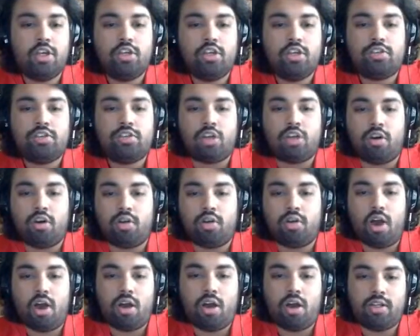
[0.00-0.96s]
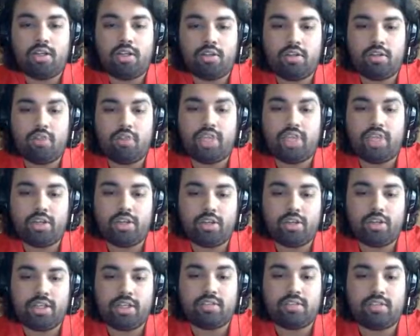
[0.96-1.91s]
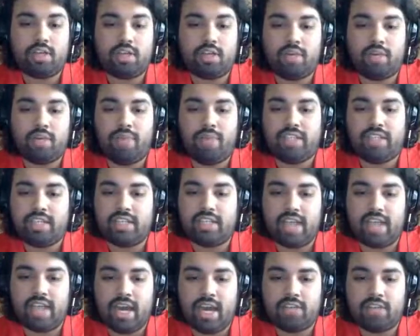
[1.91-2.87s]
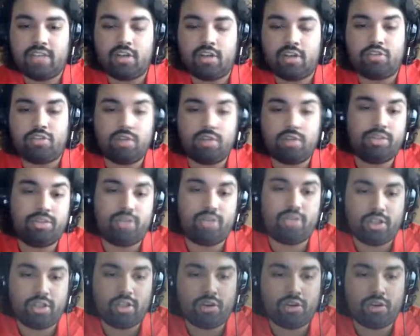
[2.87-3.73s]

So over here is a basic guides on troubleshooting